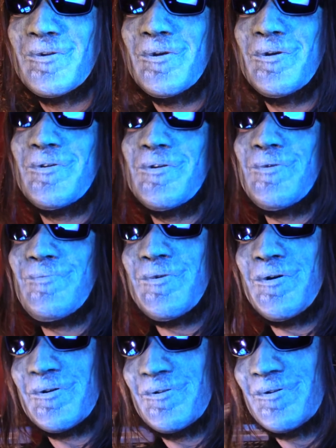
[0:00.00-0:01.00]
I ended up
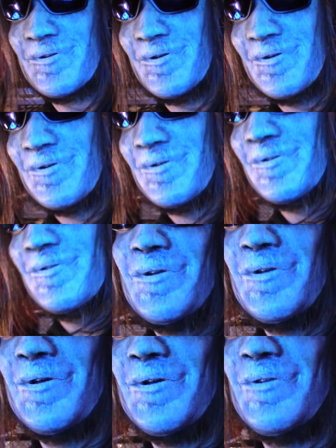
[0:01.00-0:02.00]
parking the car
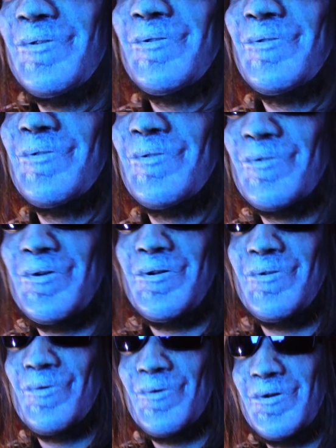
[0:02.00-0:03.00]
and just trying
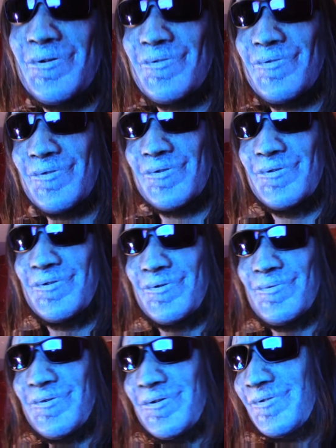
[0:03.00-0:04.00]
to rest for a little
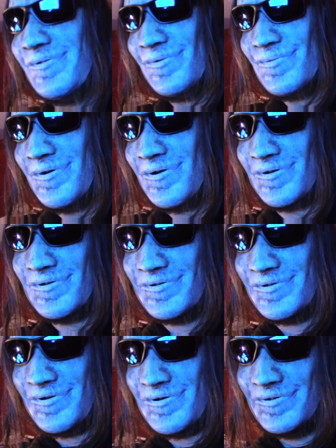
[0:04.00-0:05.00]
bit in this parking
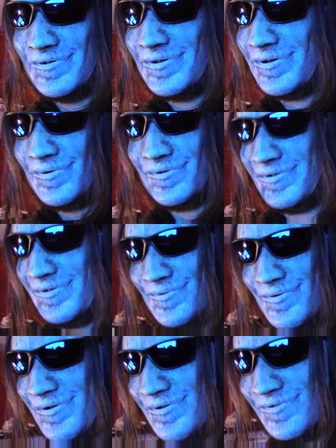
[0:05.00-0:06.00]
lot. And I was thinking,
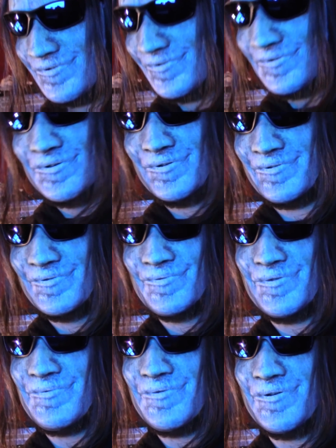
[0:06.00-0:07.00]
wow,
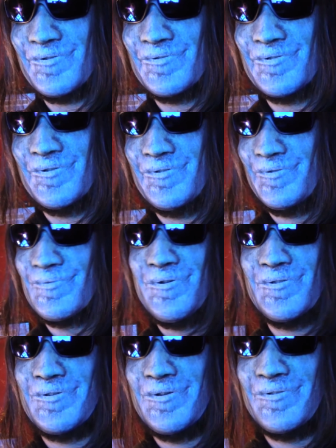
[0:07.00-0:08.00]
maybe I'd get a
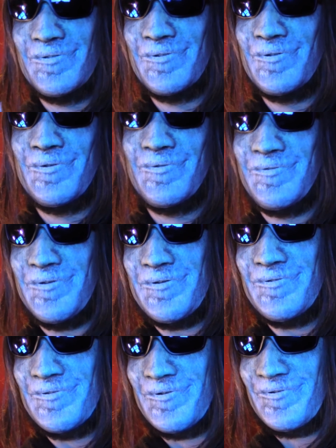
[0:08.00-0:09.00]
small taste of the whole
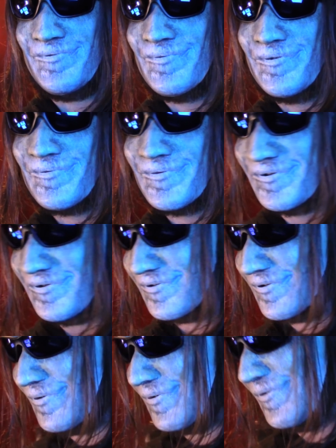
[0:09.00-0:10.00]
van life movement that's going